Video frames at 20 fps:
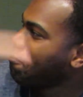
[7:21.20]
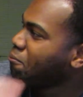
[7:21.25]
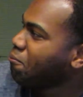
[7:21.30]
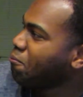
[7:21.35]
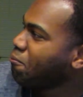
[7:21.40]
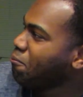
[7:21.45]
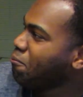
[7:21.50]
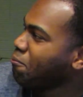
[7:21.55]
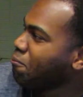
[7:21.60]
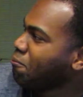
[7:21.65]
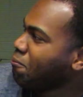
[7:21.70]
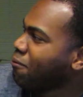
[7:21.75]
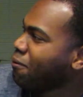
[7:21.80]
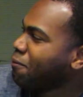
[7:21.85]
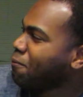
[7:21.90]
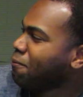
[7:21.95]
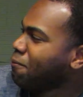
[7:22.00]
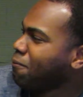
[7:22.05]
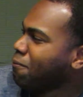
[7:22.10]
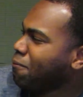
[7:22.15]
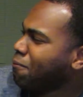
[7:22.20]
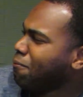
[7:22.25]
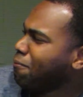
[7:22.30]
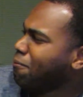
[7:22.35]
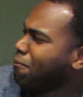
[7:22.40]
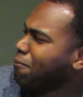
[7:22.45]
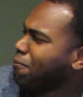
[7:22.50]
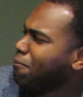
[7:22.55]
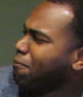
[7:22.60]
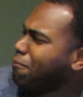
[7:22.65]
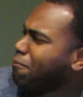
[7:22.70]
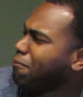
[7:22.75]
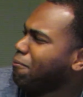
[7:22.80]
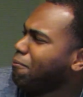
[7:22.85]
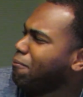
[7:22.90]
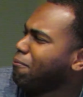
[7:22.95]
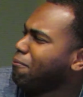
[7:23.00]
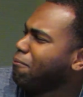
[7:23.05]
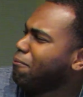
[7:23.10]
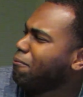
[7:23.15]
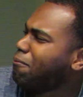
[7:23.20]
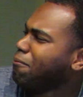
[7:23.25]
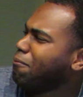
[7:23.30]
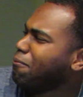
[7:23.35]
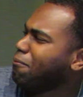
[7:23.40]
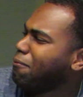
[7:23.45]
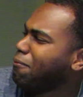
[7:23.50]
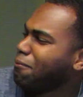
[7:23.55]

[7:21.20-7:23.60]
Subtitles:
This person isn't speaking.